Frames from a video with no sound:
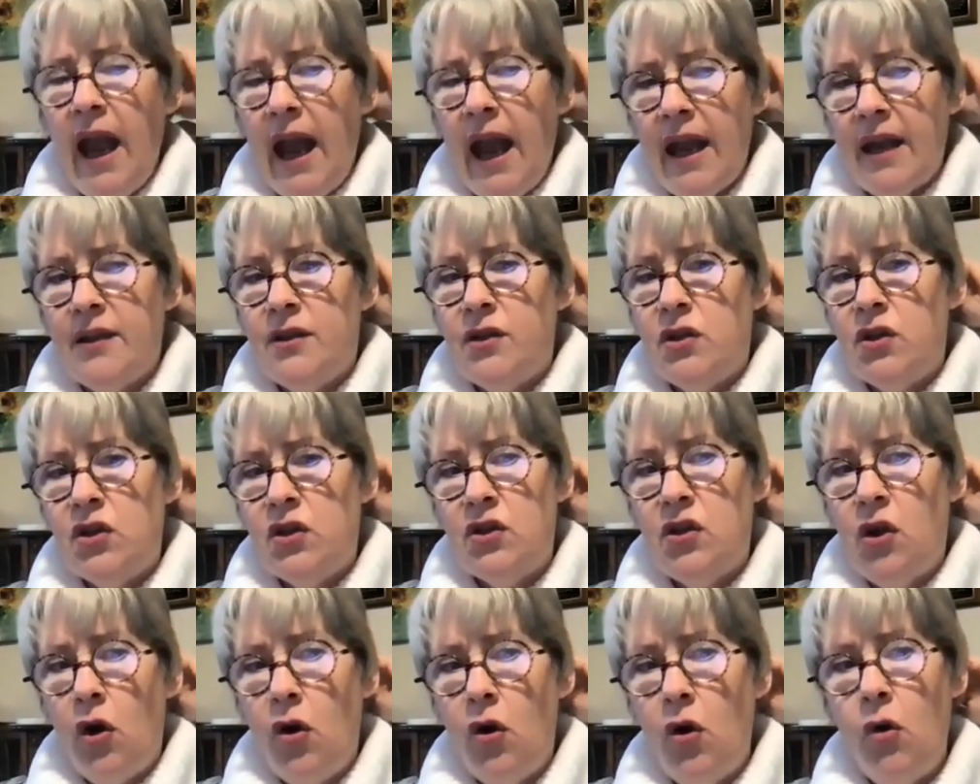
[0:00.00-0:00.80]
And
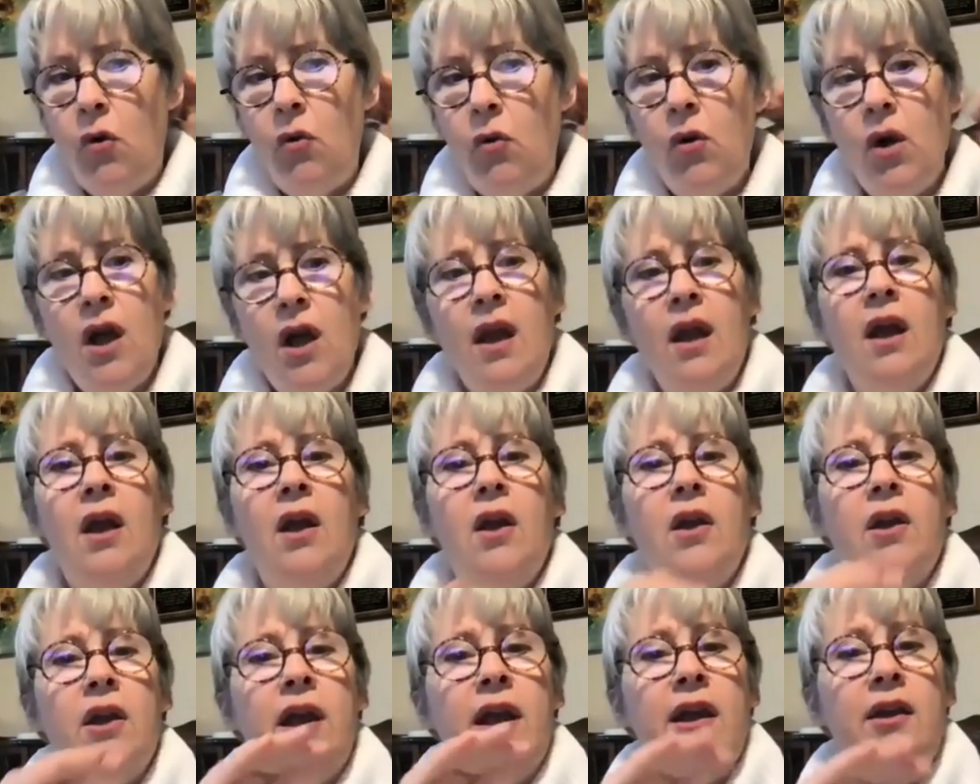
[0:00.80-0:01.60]
so
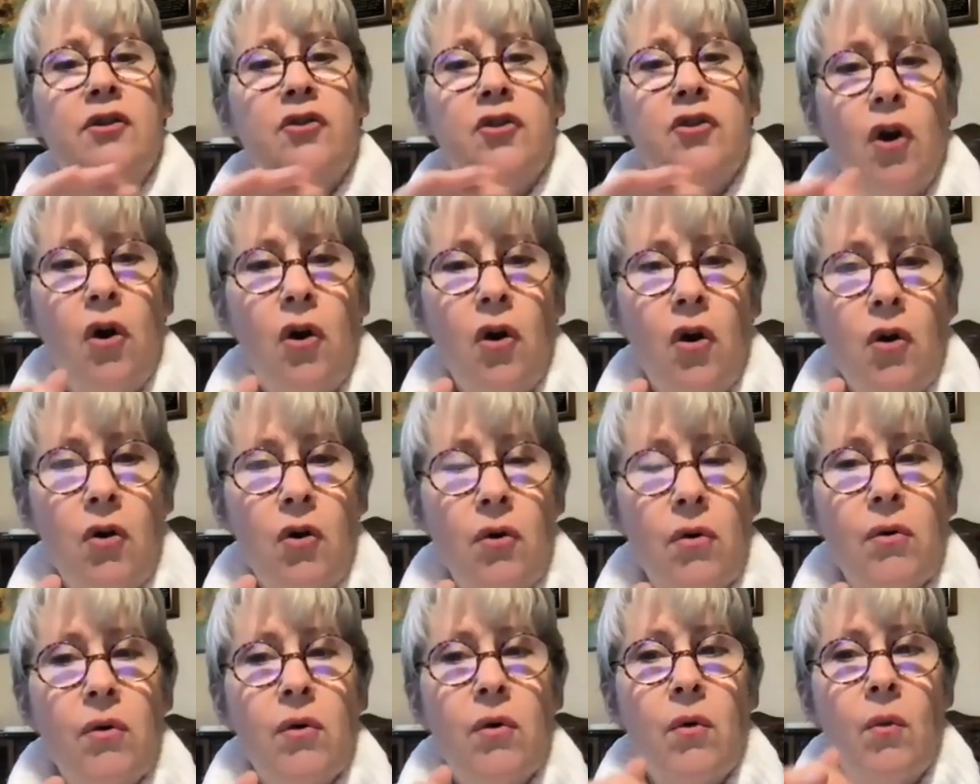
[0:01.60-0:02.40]

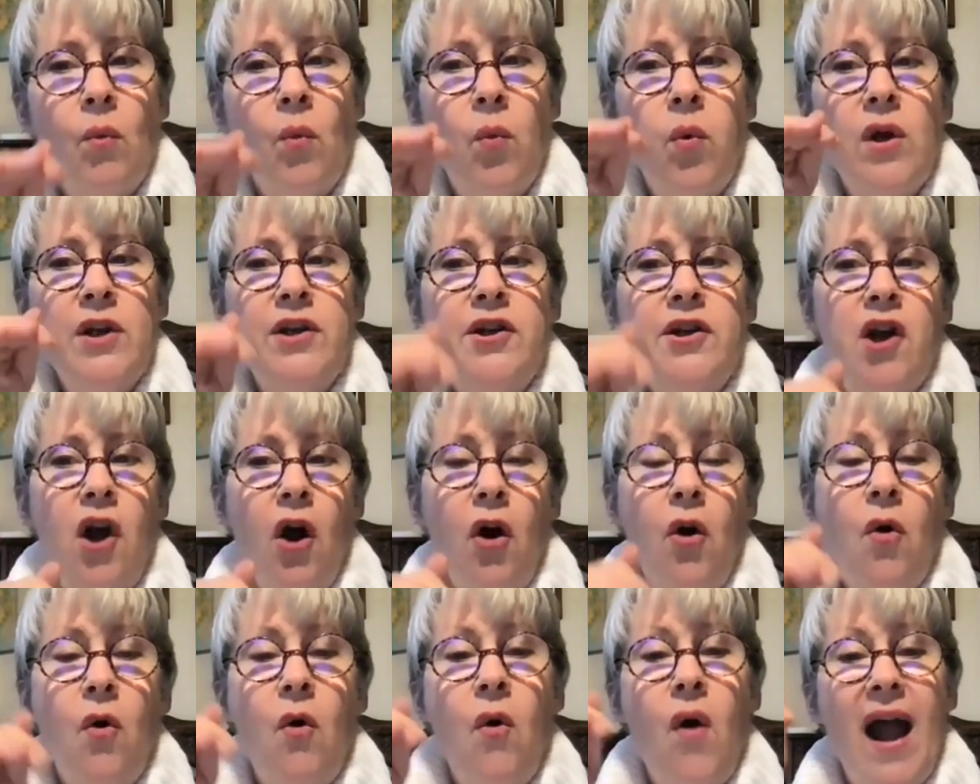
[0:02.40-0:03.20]
Quinton would
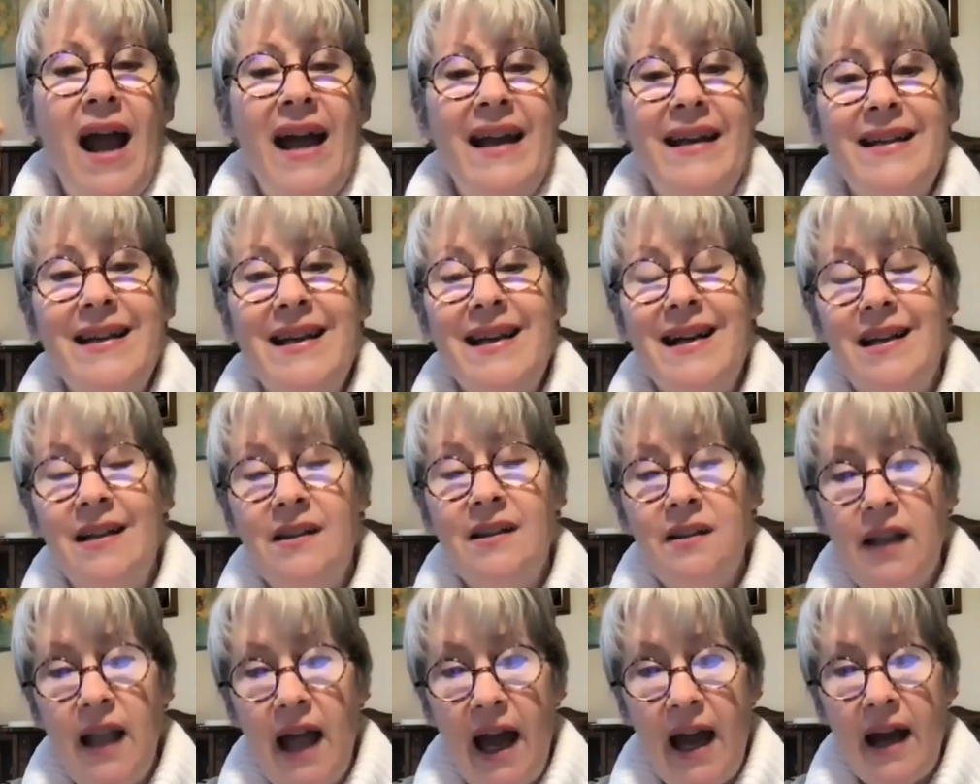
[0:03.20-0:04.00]
go and
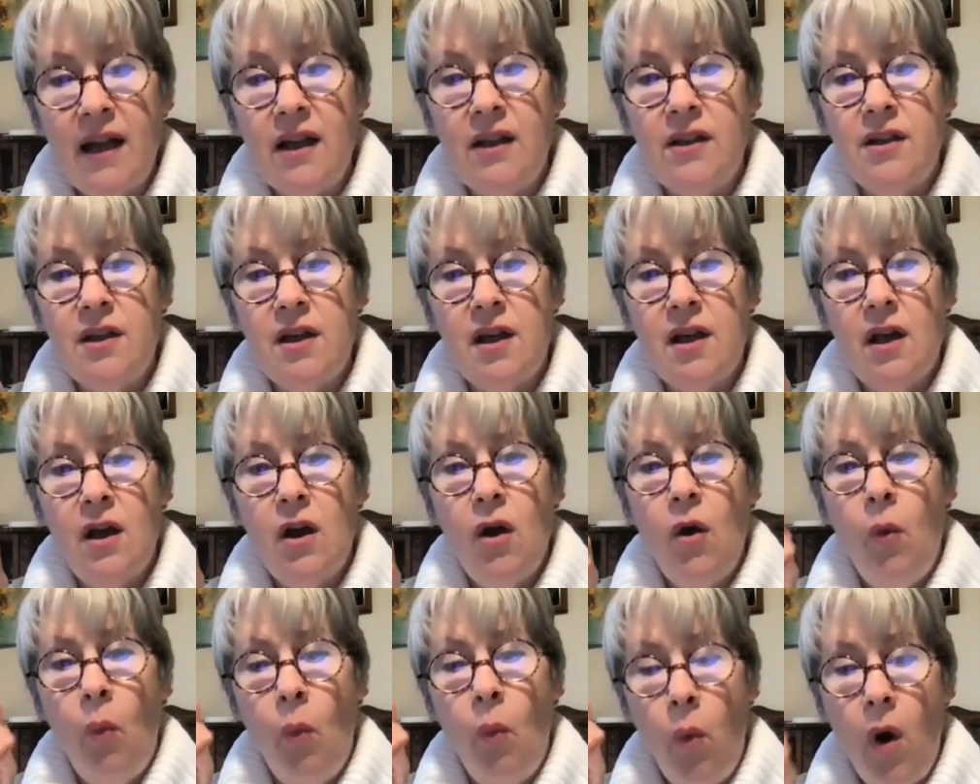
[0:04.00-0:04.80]
collect
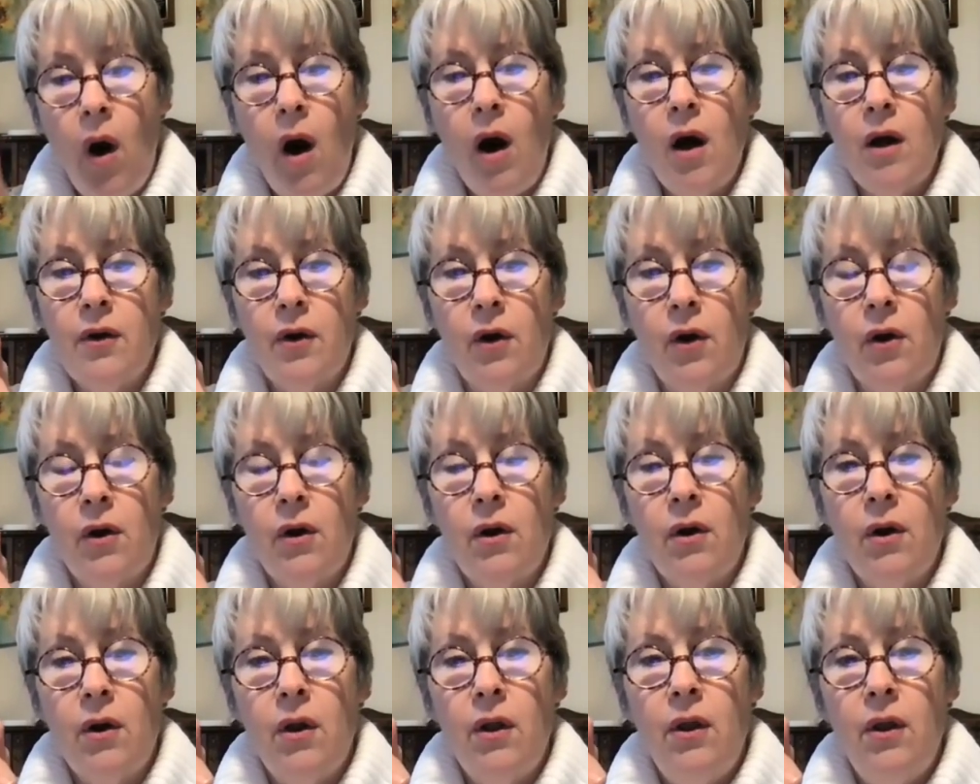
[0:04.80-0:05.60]

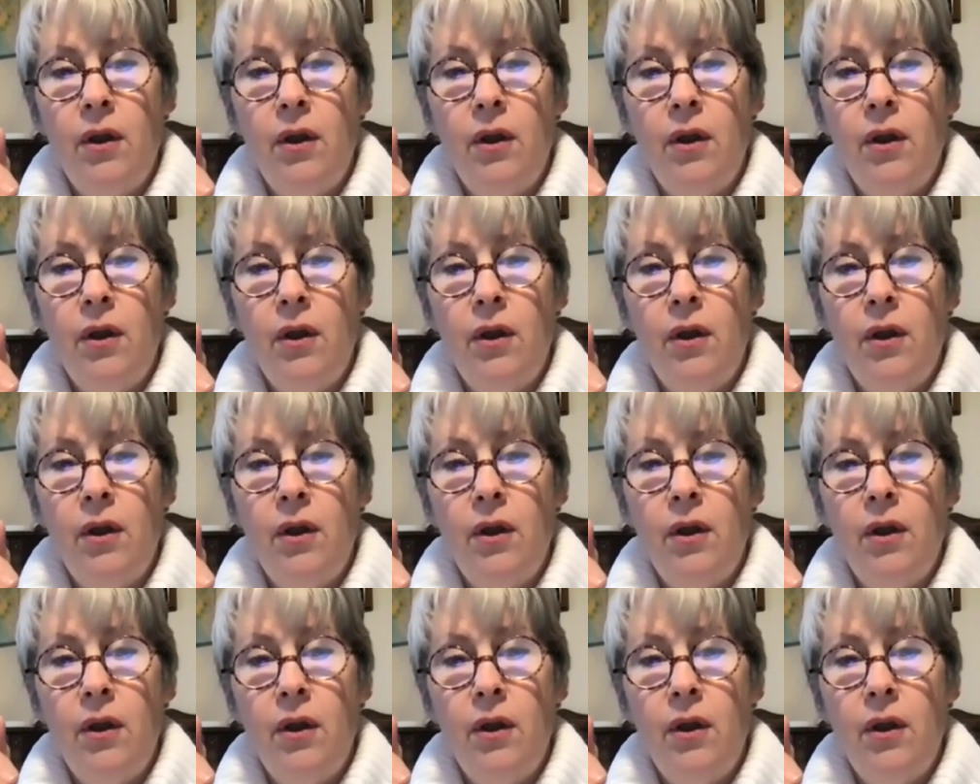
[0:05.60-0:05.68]
water